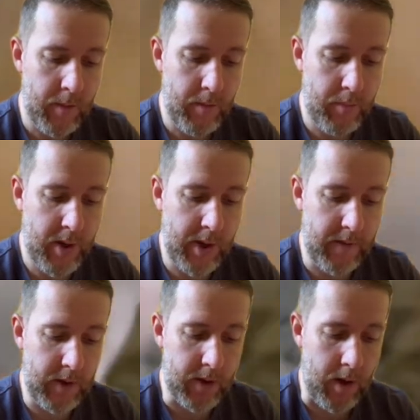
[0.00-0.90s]
bring off
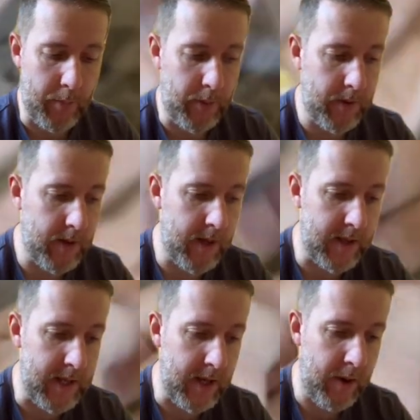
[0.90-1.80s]
the top, and
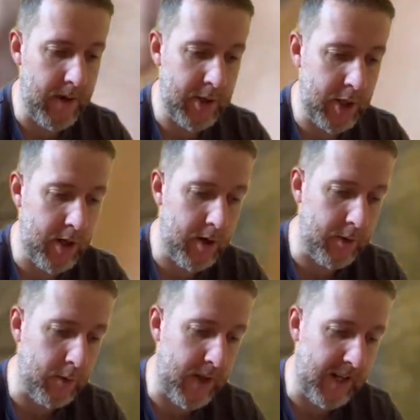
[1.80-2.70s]
there you go. There's your card,
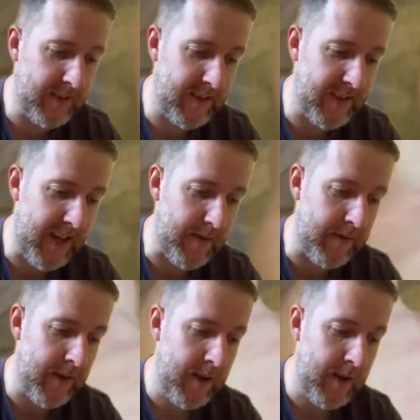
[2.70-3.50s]
all nice and safe.